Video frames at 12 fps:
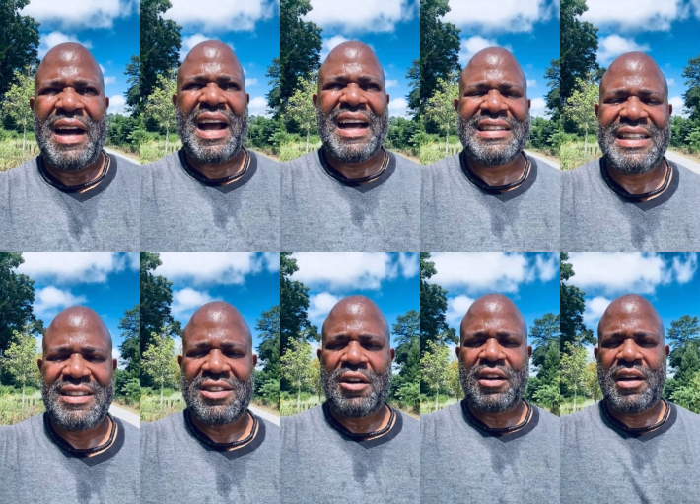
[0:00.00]
content is
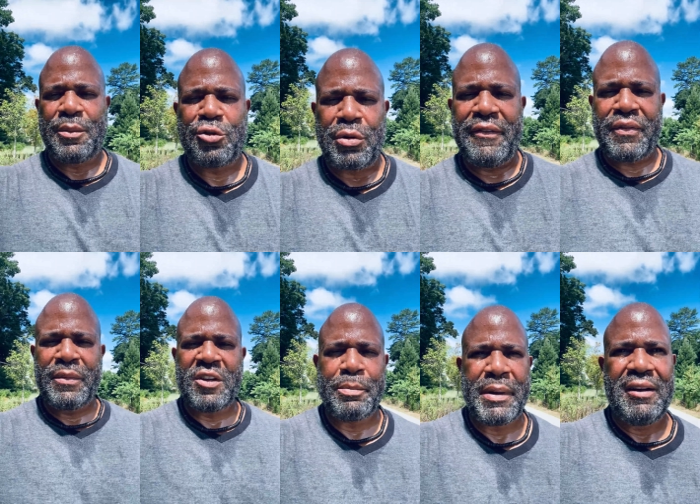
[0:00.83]
going to come straight from
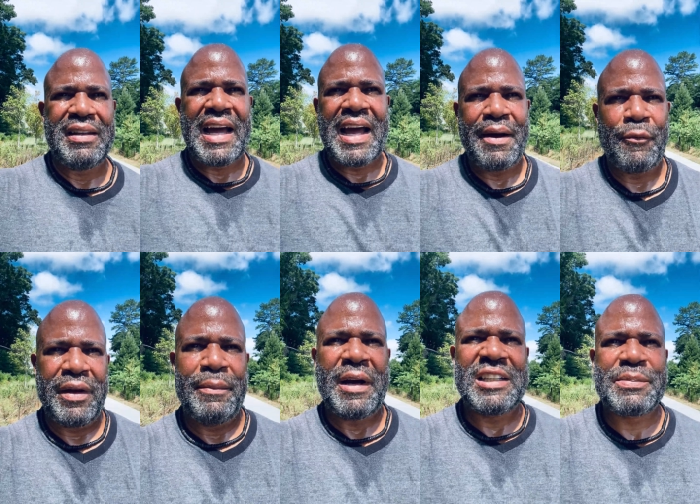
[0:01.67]
this belt line
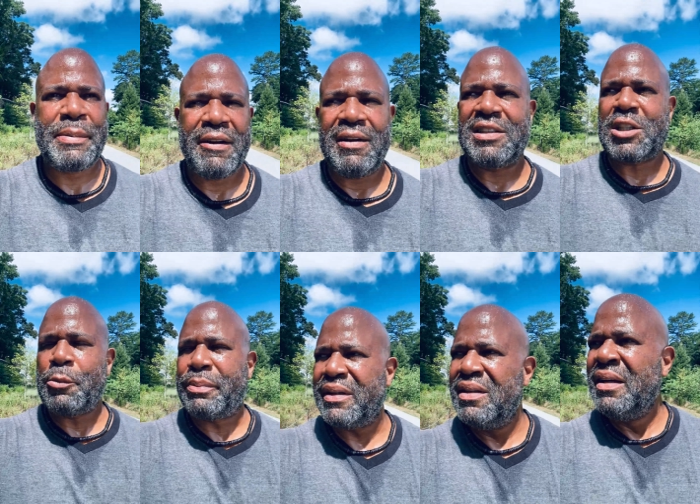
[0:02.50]
when my spirit is
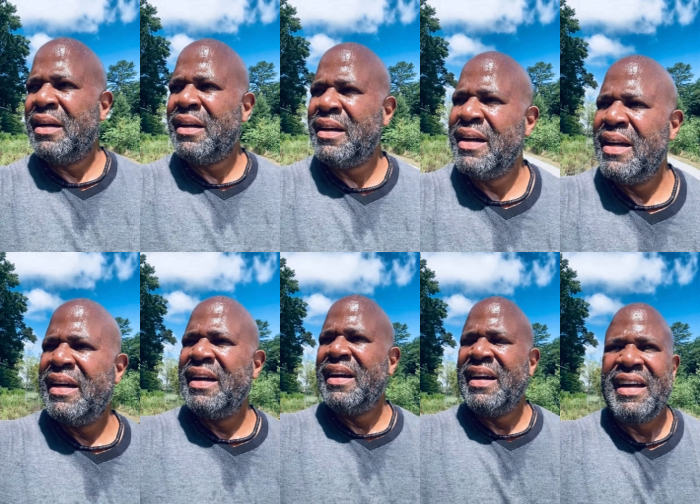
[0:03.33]
open
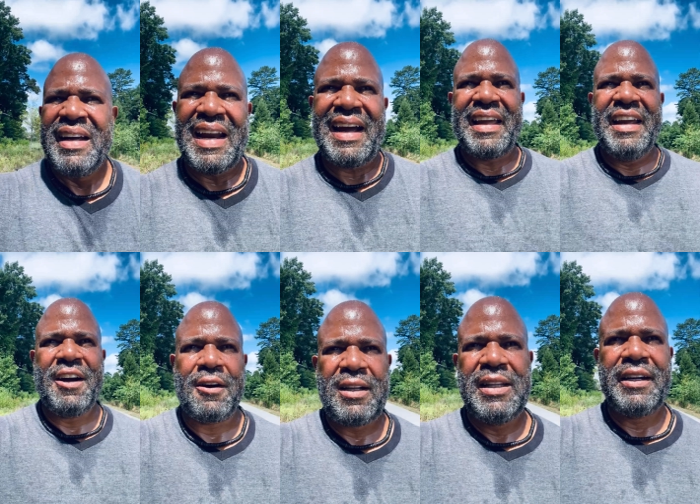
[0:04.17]
and I can hear
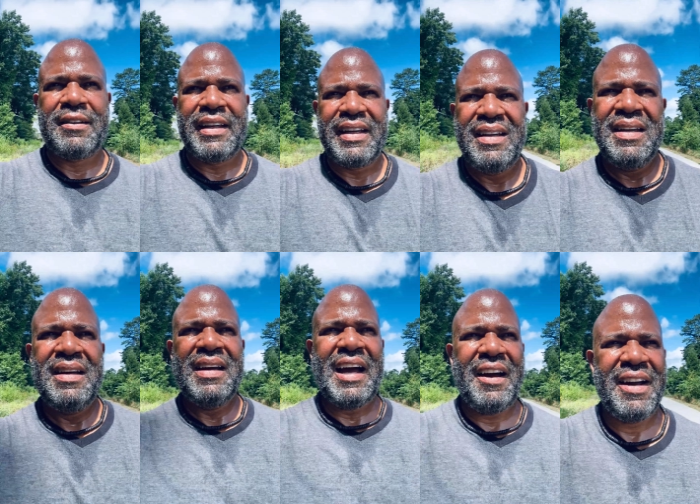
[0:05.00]
clearly
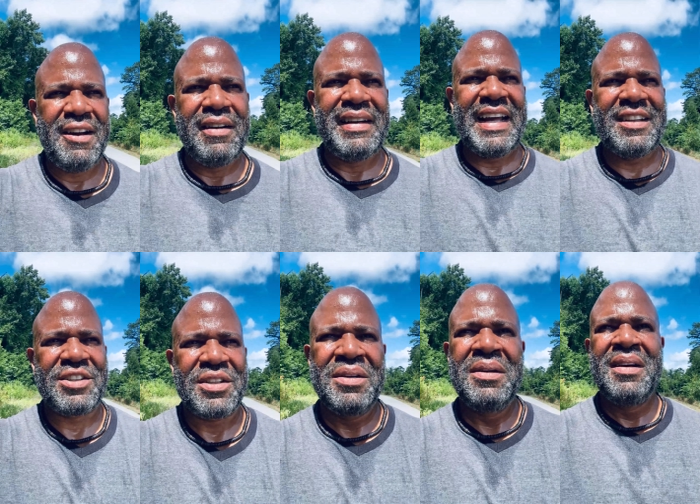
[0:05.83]
out here in
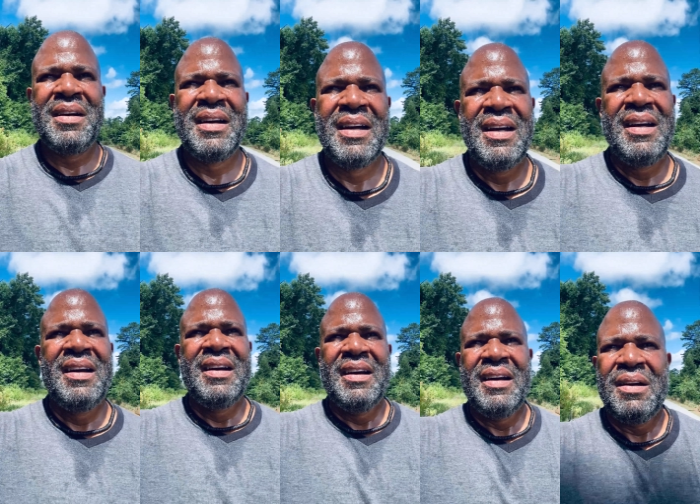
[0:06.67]
nature
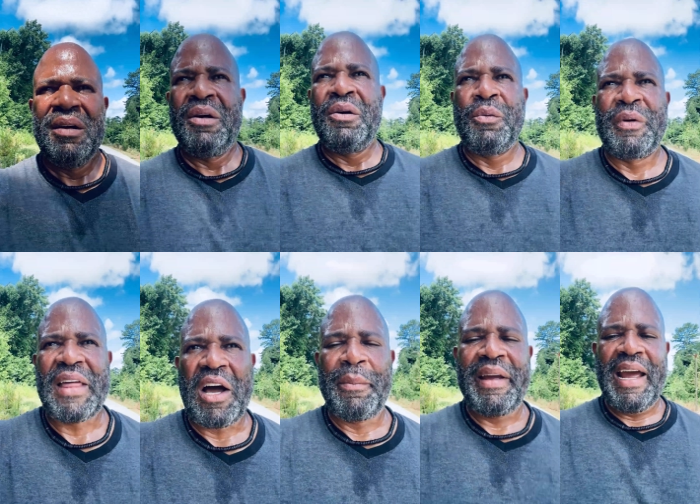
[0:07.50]

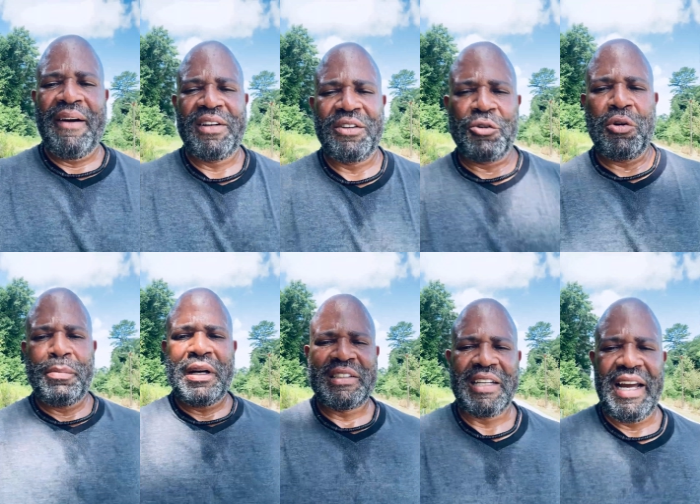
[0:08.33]
without me having to do a
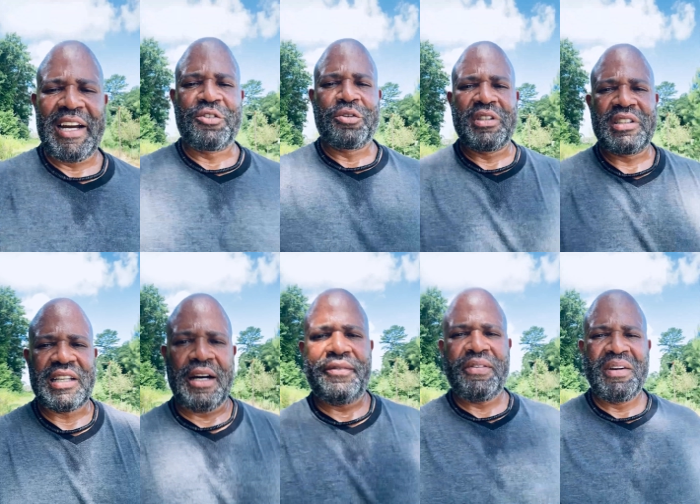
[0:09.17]
bunch of extra
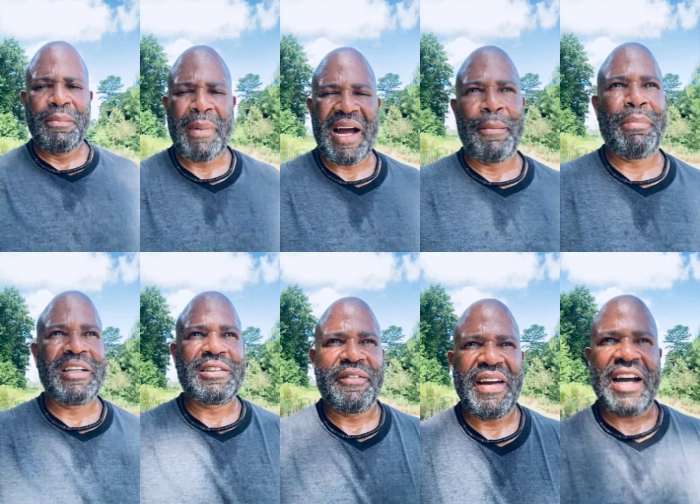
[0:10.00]
stuff and buy a bunch
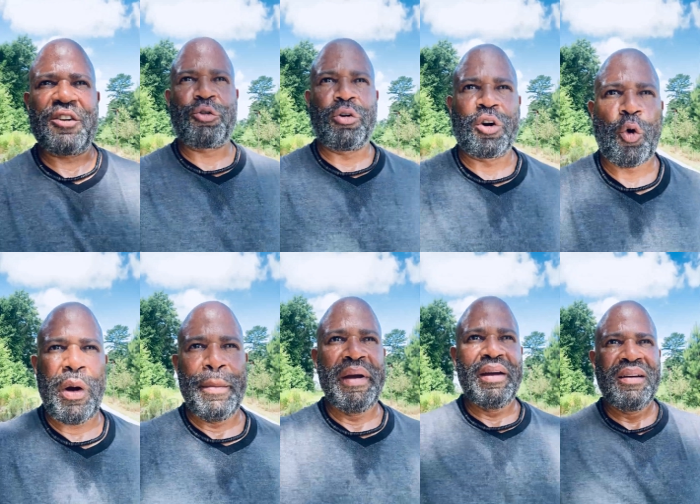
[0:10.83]
of extra
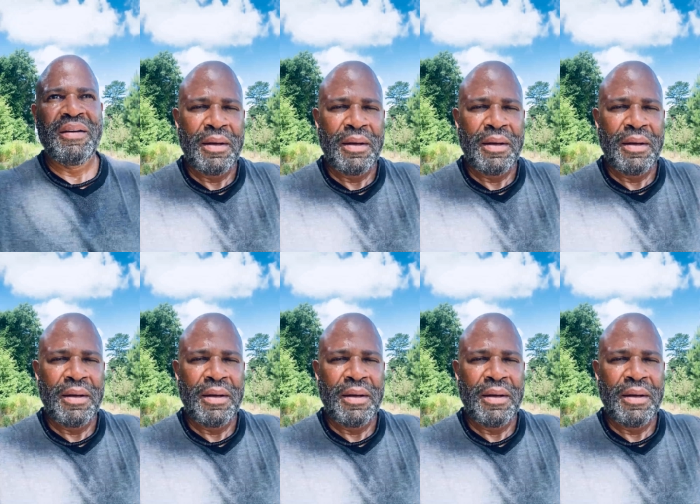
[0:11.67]
equipment.